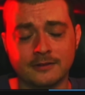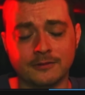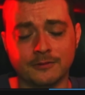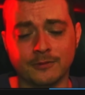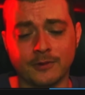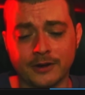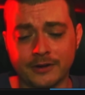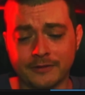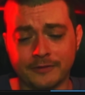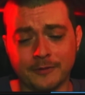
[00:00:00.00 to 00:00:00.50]

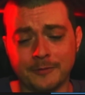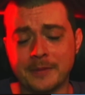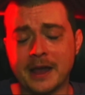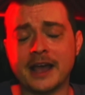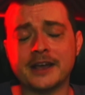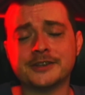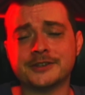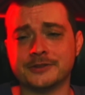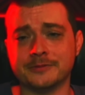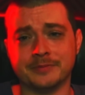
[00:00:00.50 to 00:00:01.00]
wonderful
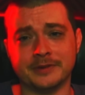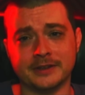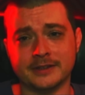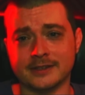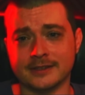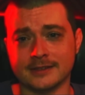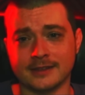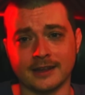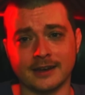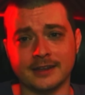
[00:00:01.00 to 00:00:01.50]

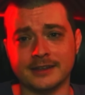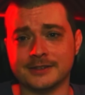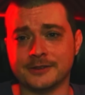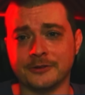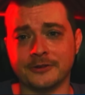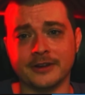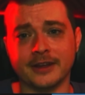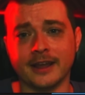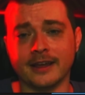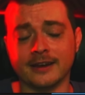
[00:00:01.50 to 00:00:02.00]
masterpieces that he's
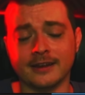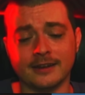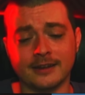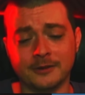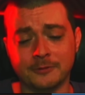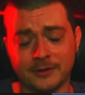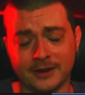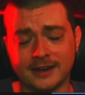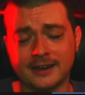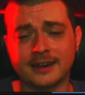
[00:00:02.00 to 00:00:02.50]
created. He
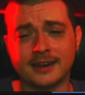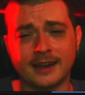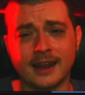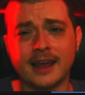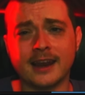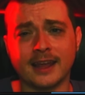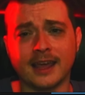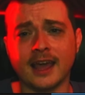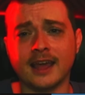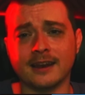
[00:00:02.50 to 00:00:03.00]
wanted to
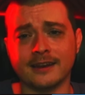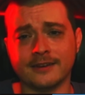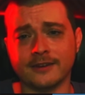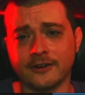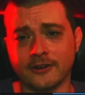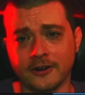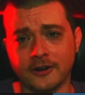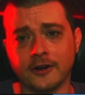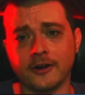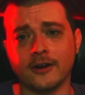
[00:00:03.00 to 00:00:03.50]
dedicate it to
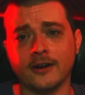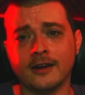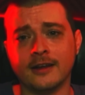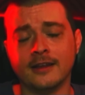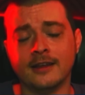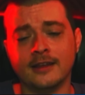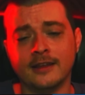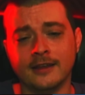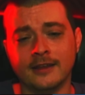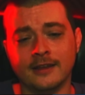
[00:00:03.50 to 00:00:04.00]
her.
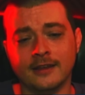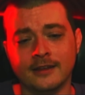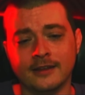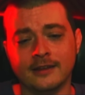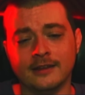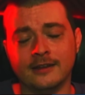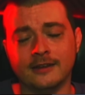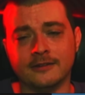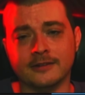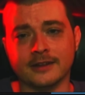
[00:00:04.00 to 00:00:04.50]

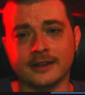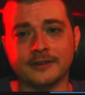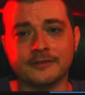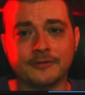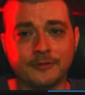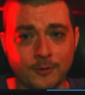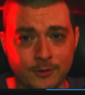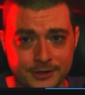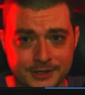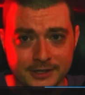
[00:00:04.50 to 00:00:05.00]
Well,
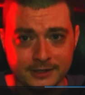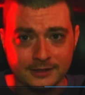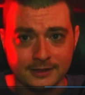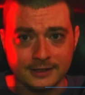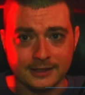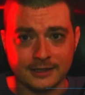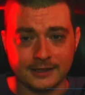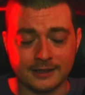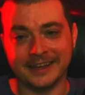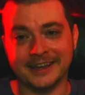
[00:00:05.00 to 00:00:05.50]

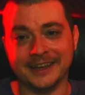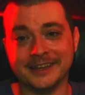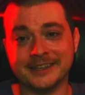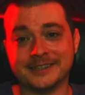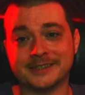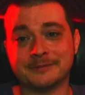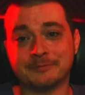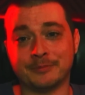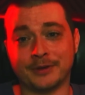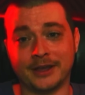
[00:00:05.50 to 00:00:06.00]
unfortunately,
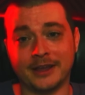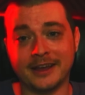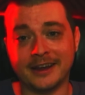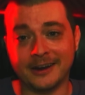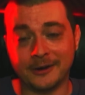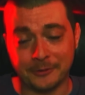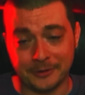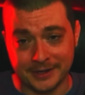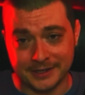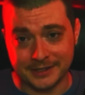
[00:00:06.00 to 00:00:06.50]
his
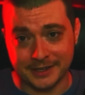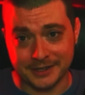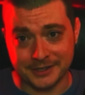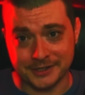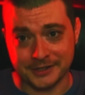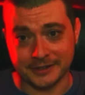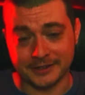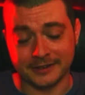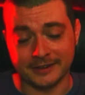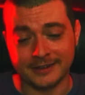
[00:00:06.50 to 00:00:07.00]
piano
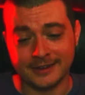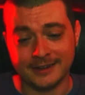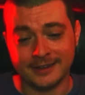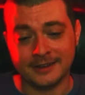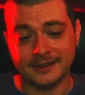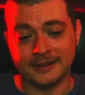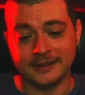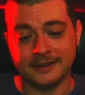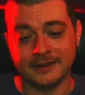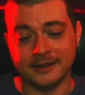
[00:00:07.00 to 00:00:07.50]
rendition
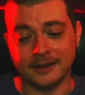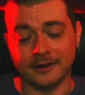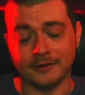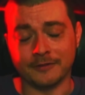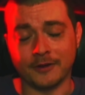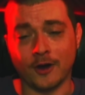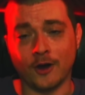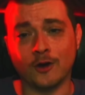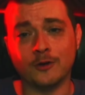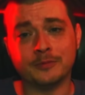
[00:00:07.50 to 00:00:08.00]
of
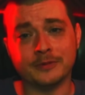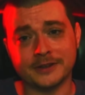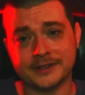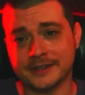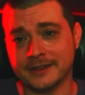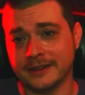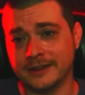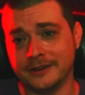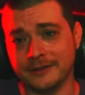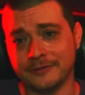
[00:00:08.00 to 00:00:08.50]

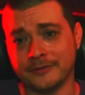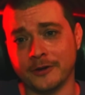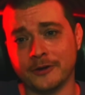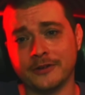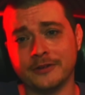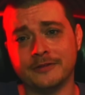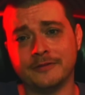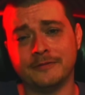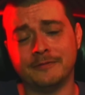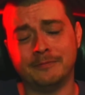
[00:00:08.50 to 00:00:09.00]
Hopelessly
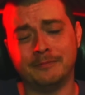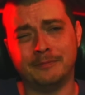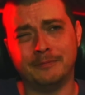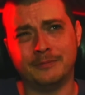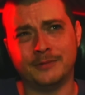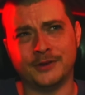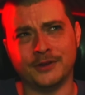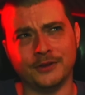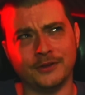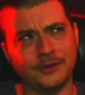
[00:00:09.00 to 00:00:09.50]
Devoted
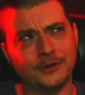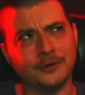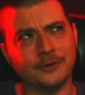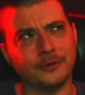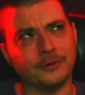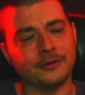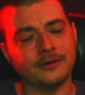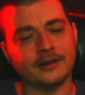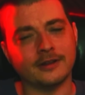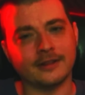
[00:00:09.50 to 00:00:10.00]
to
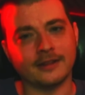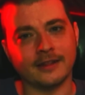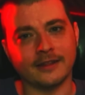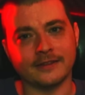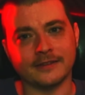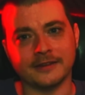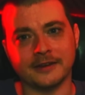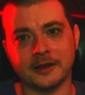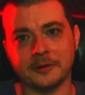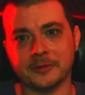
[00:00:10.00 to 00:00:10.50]
You, I think that's
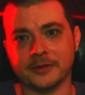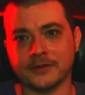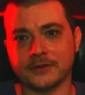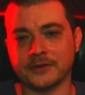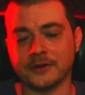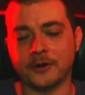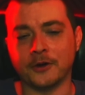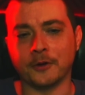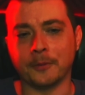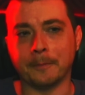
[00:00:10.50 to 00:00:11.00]
the name of the
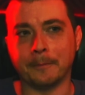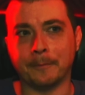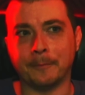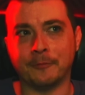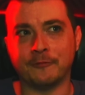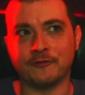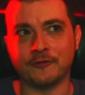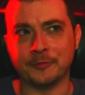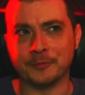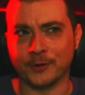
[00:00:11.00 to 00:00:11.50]
song,
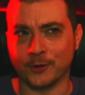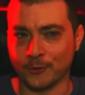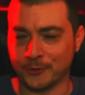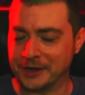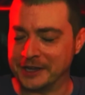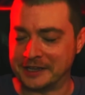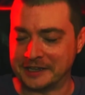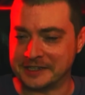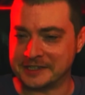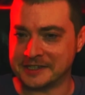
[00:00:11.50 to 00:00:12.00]
from
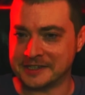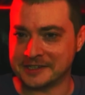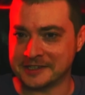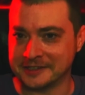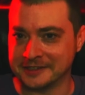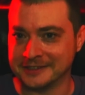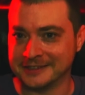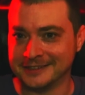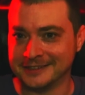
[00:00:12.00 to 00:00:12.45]
Greece,